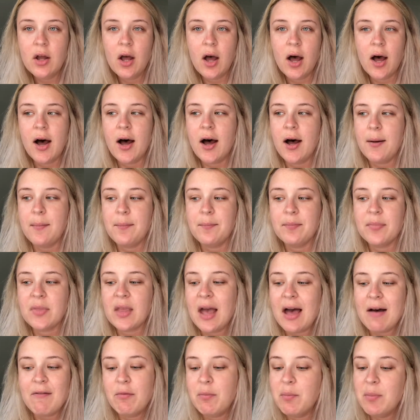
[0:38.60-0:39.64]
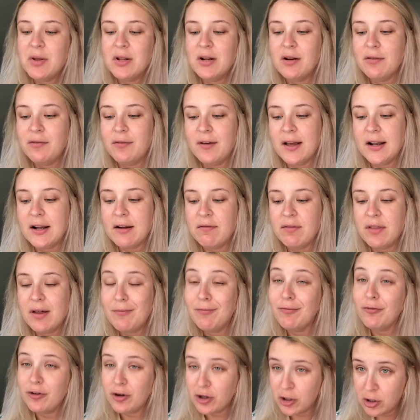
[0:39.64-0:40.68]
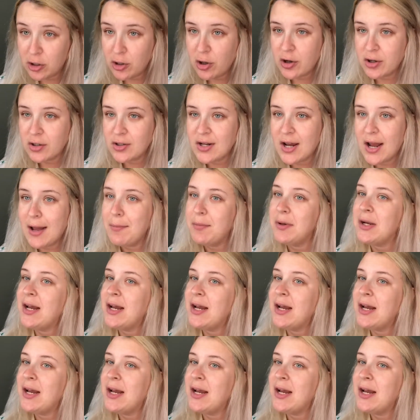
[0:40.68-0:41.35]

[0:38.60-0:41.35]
Haven't been a fan of them for a long time,